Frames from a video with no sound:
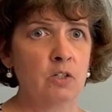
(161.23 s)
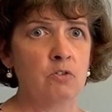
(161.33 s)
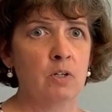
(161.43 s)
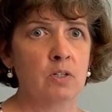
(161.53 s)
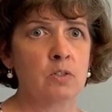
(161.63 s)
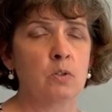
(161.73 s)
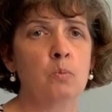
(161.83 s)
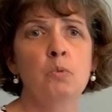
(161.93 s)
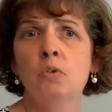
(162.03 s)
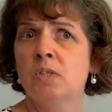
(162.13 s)
drugs or
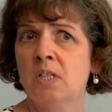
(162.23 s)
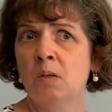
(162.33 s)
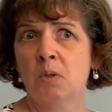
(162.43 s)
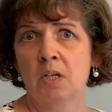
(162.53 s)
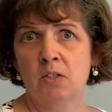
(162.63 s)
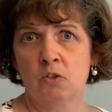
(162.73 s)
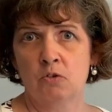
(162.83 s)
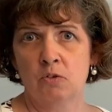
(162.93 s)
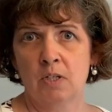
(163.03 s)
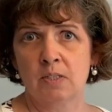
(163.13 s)
mood stabilizer
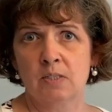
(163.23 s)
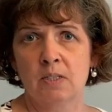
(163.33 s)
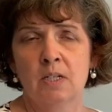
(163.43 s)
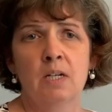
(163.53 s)
drugs.